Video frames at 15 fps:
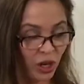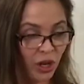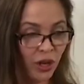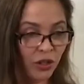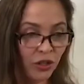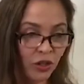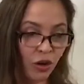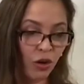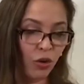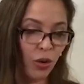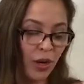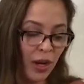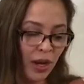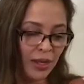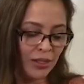So
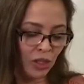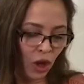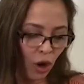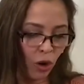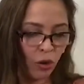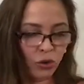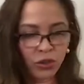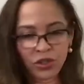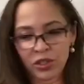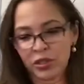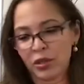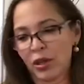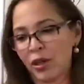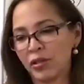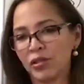toast,
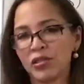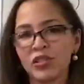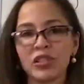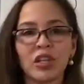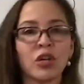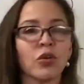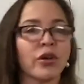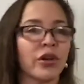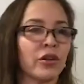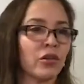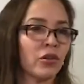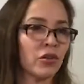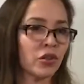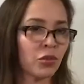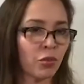
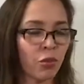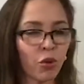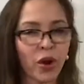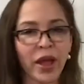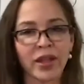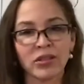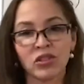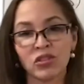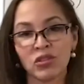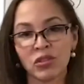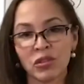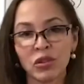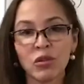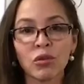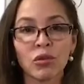cereals, breads,
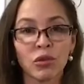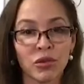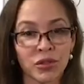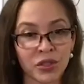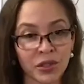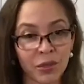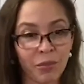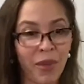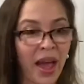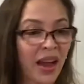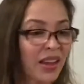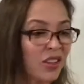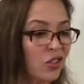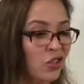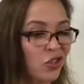noodles,
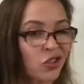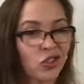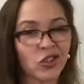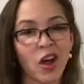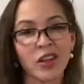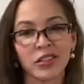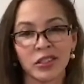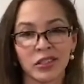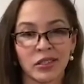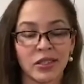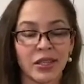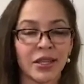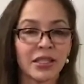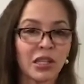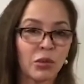packaged sauces,
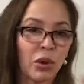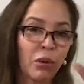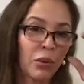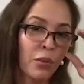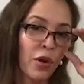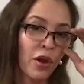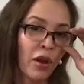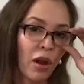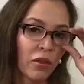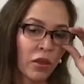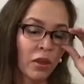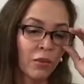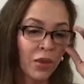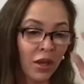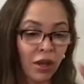things that we would put on
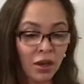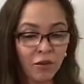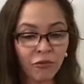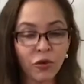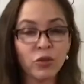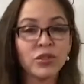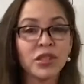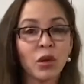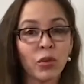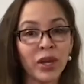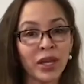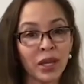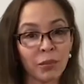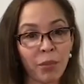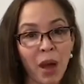them, foods that we
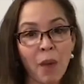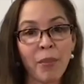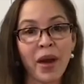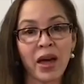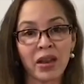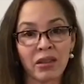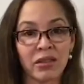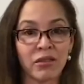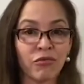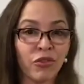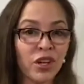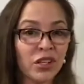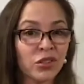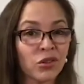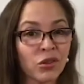can pop out of the
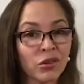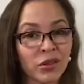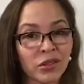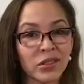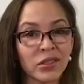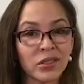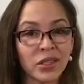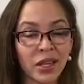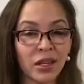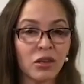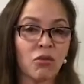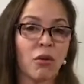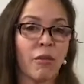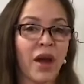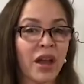freezer and stick into
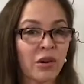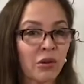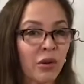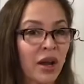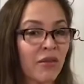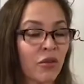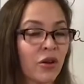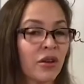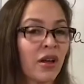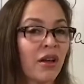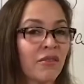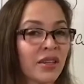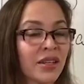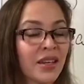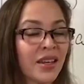a microwave or an
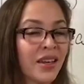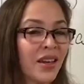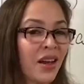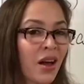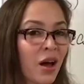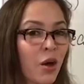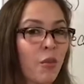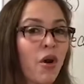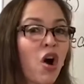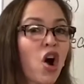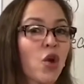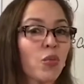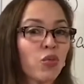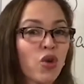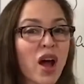oven, are
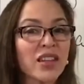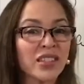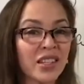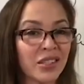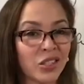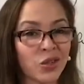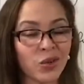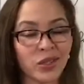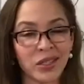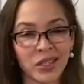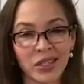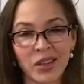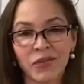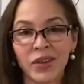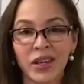processed to a
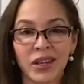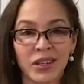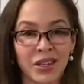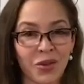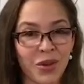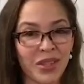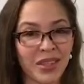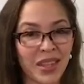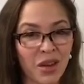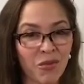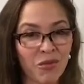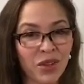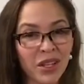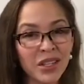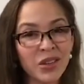significant degree that they
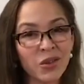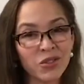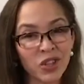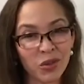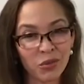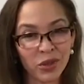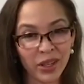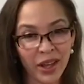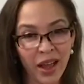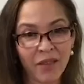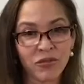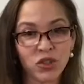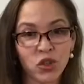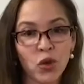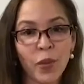really don't generally have
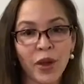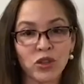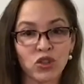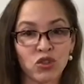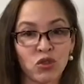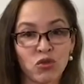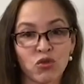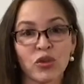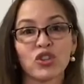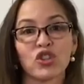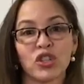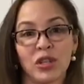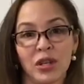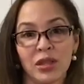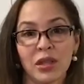too much
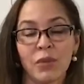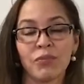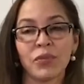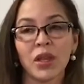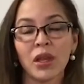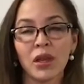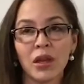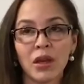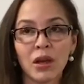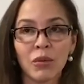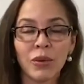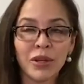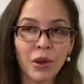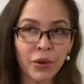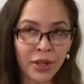nutrition in them.
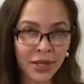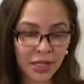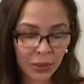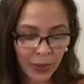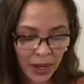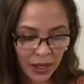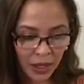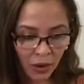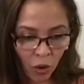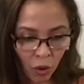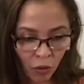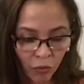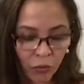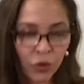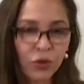We don't eat as many whole
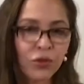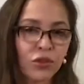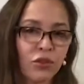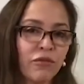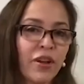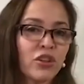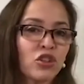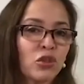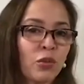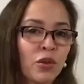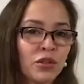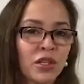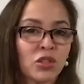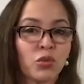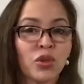fruits or vegetables
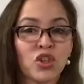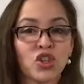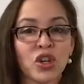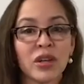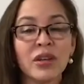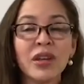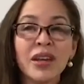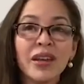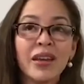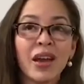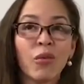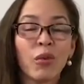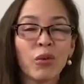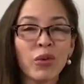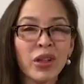as we should, and
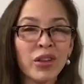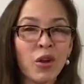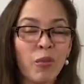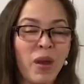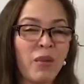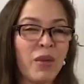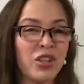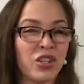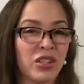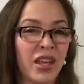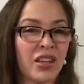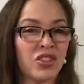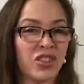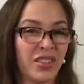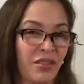we really don't pay much
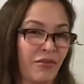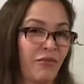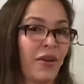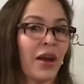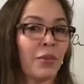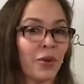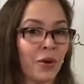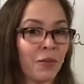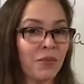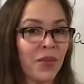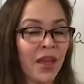attention to fiber.